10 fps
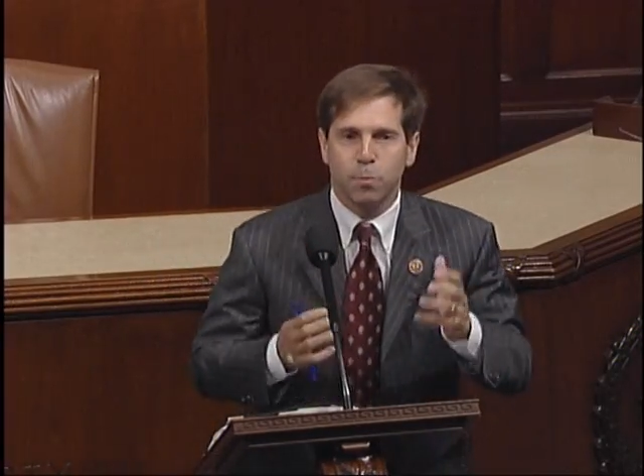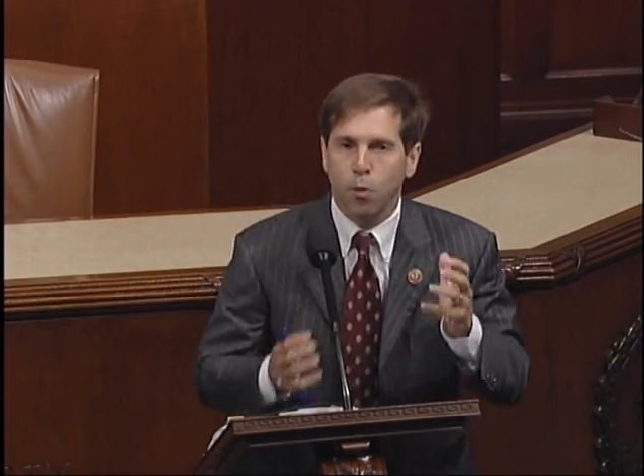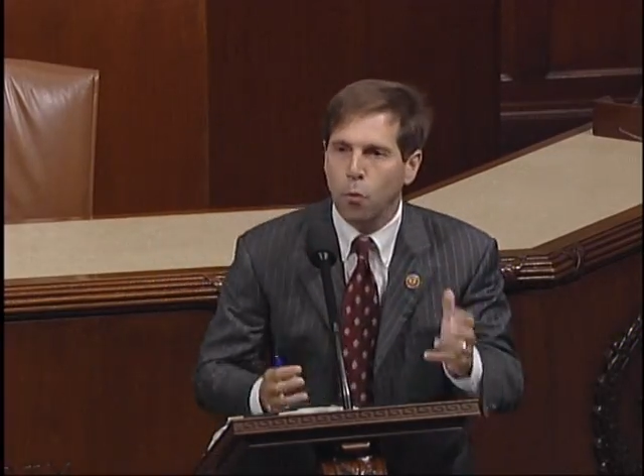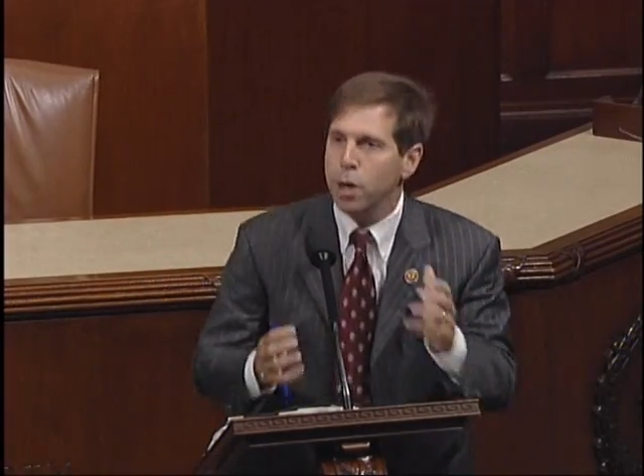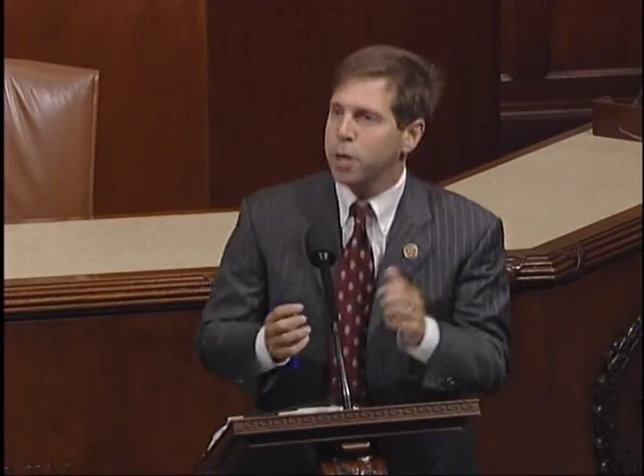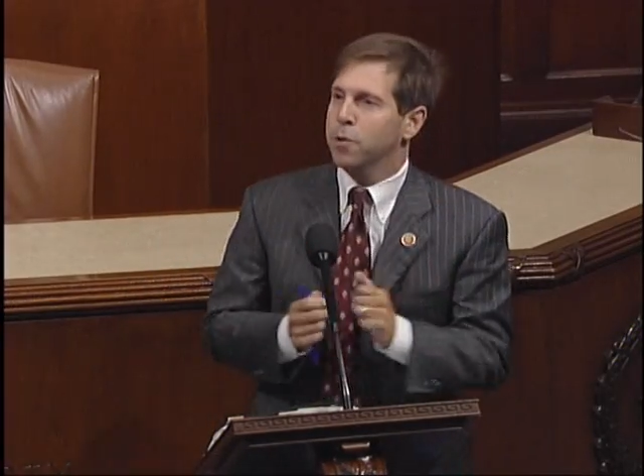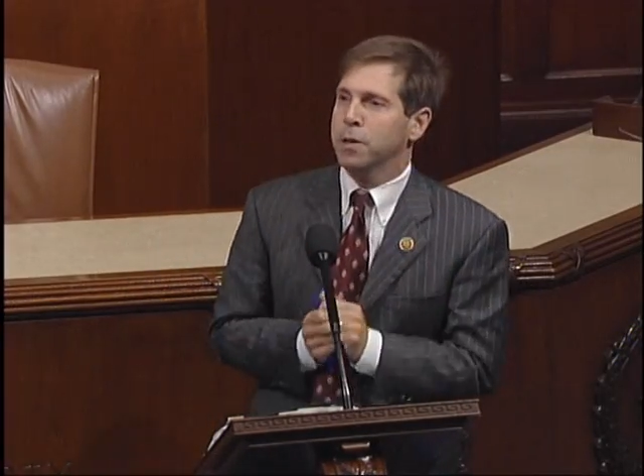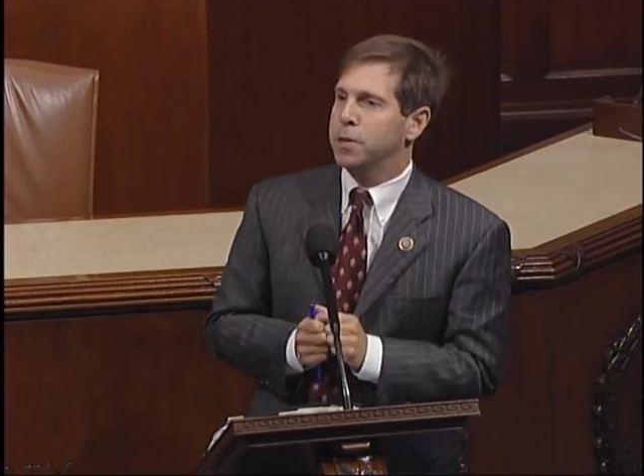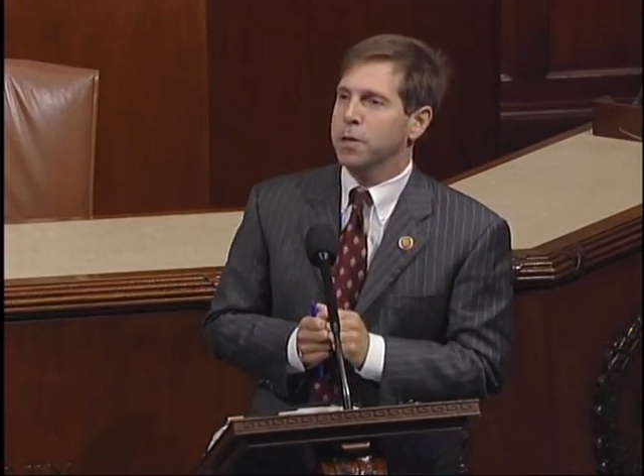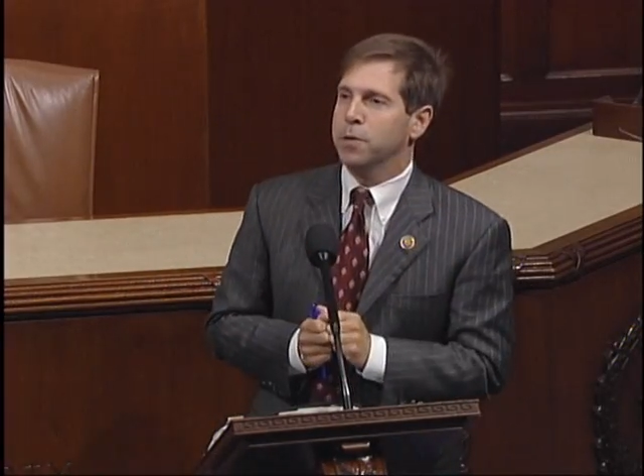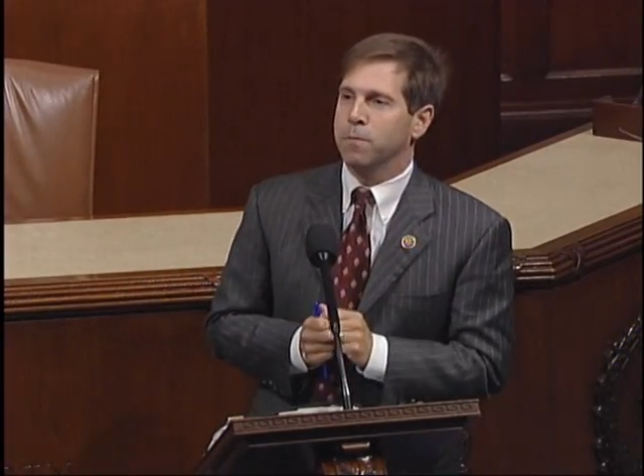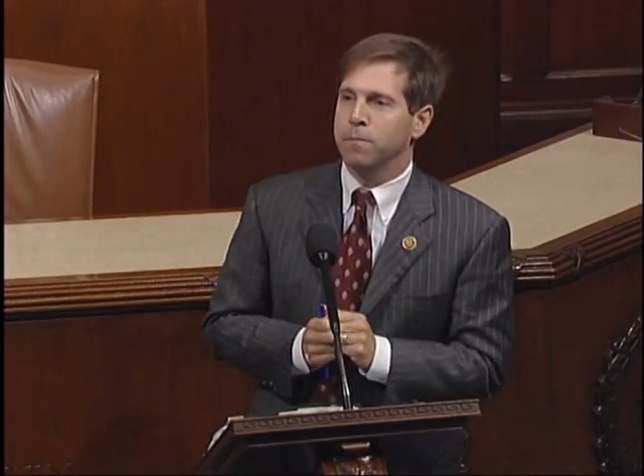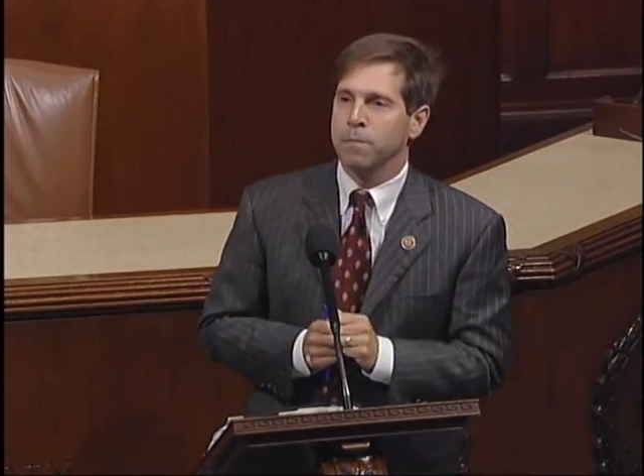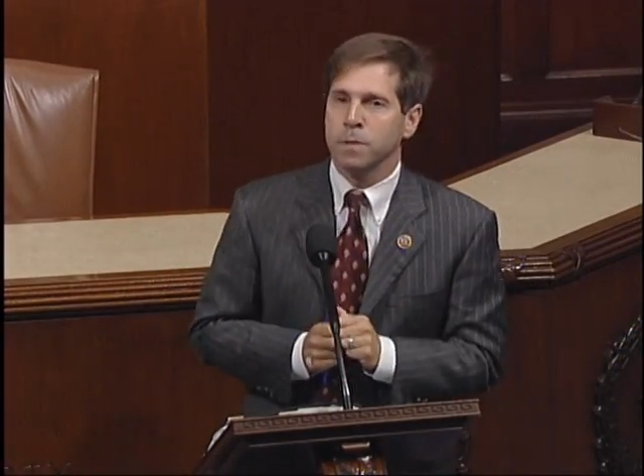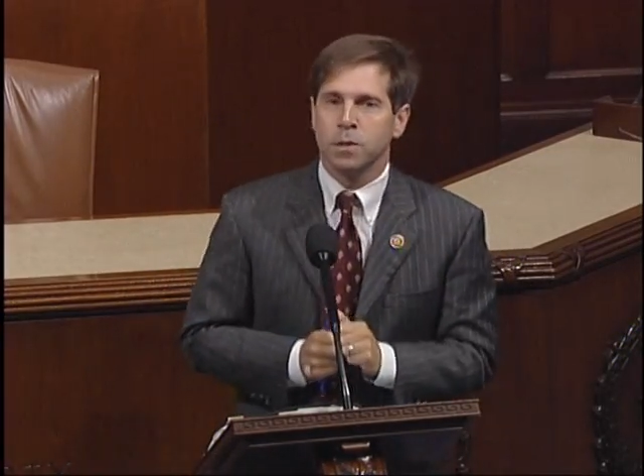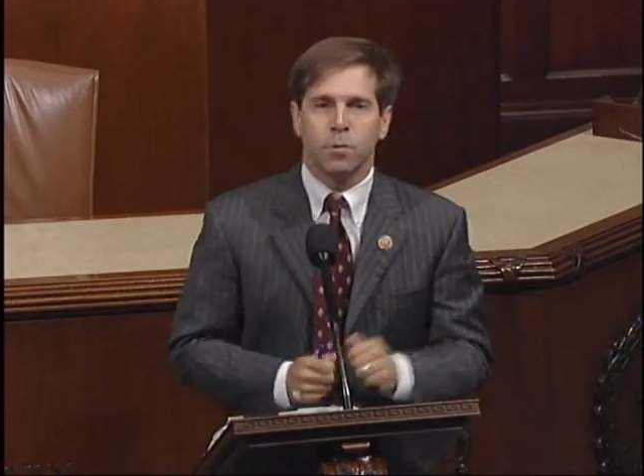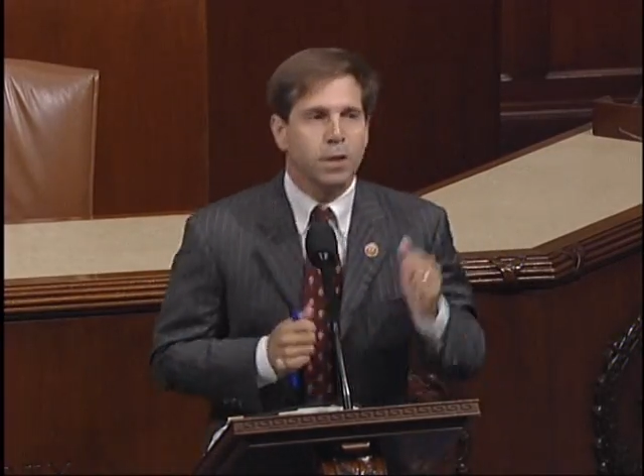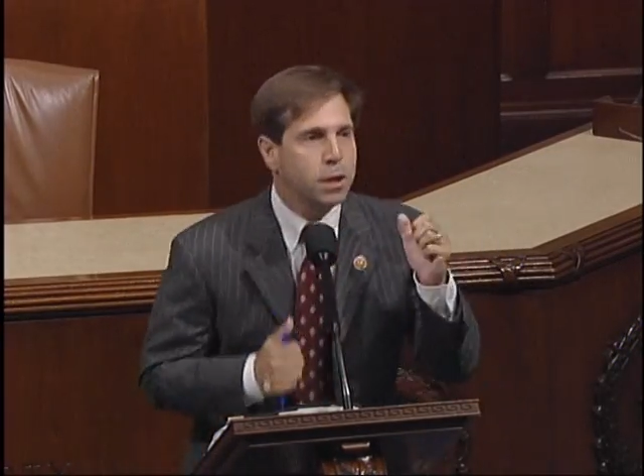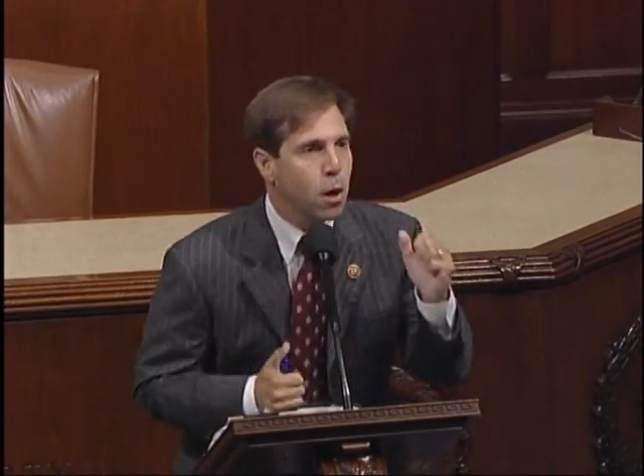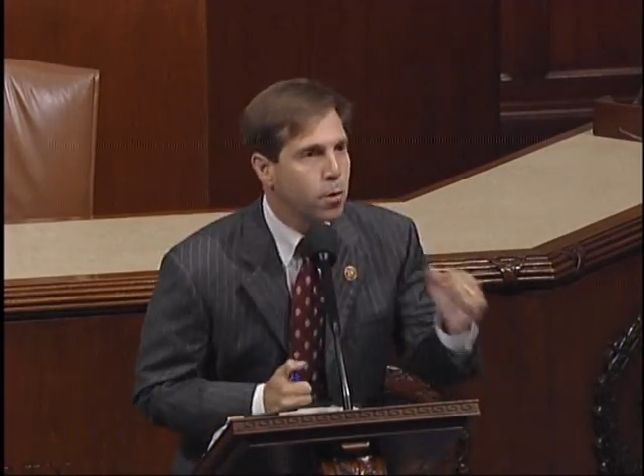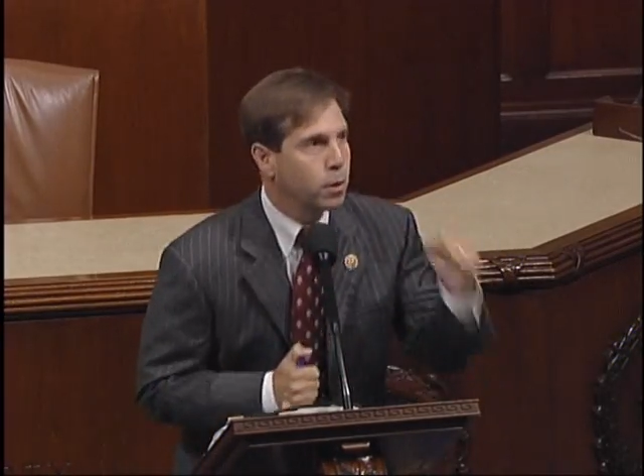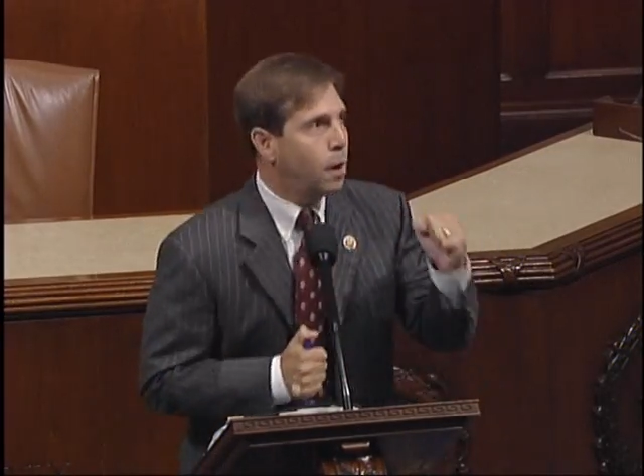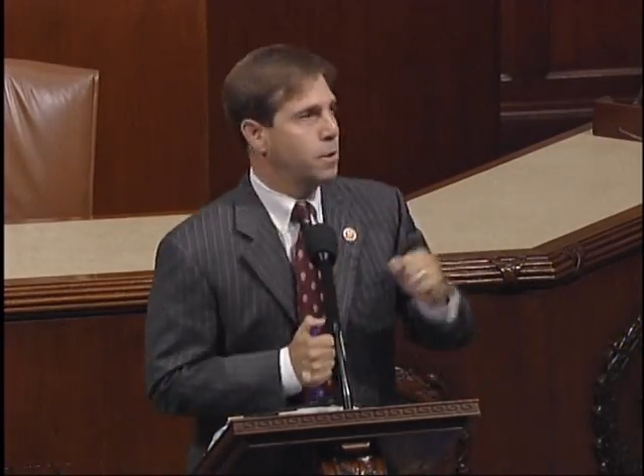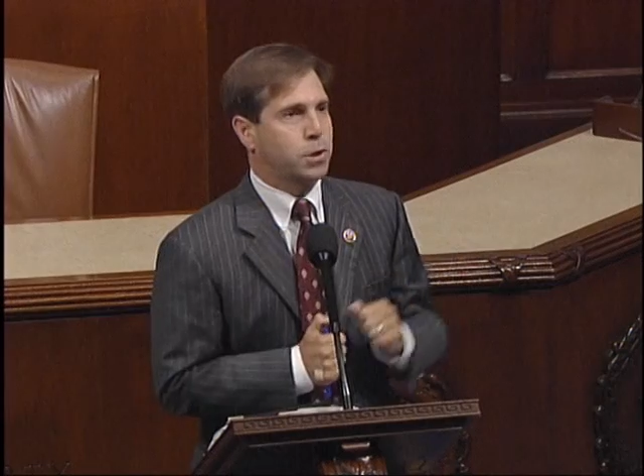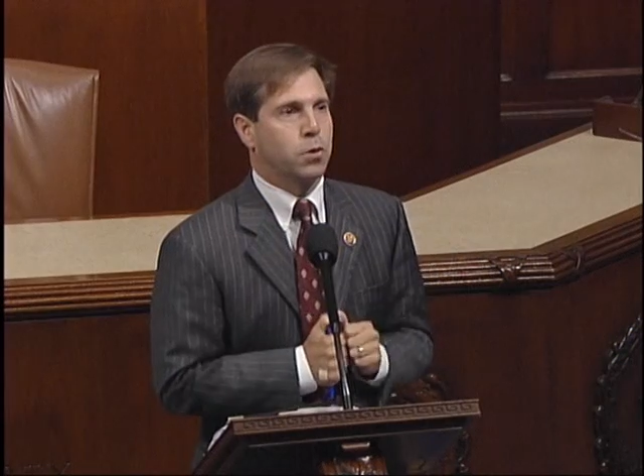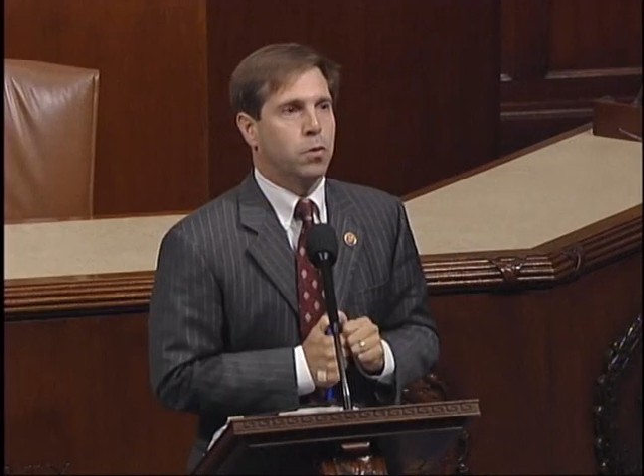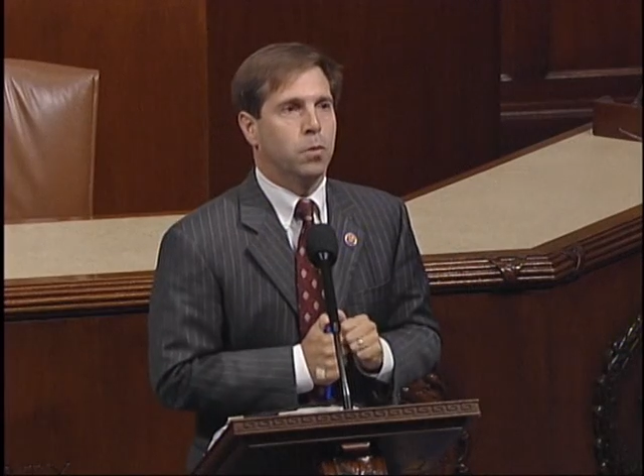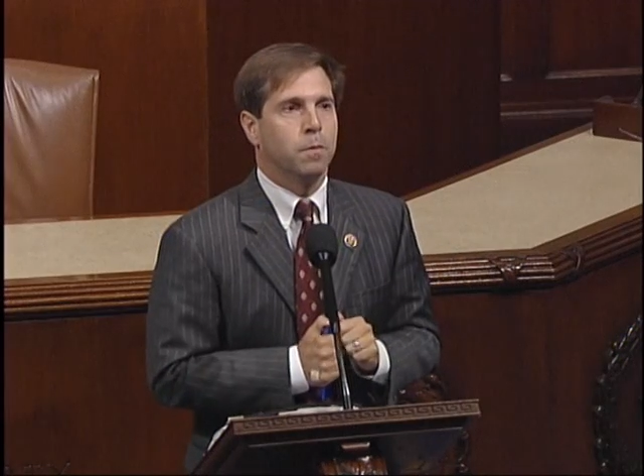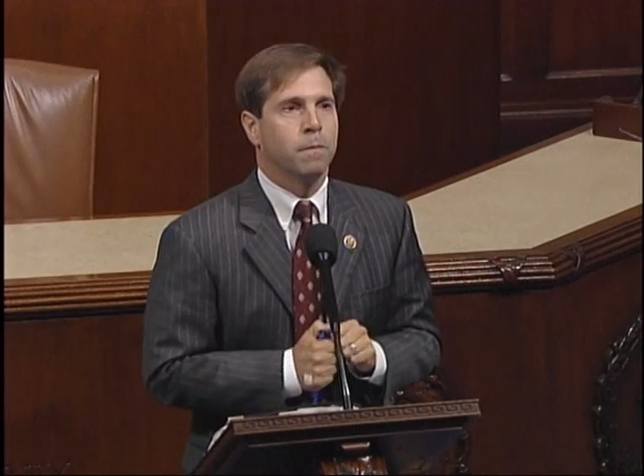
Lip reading: but what are you going to do?" So he said, "Go to law school."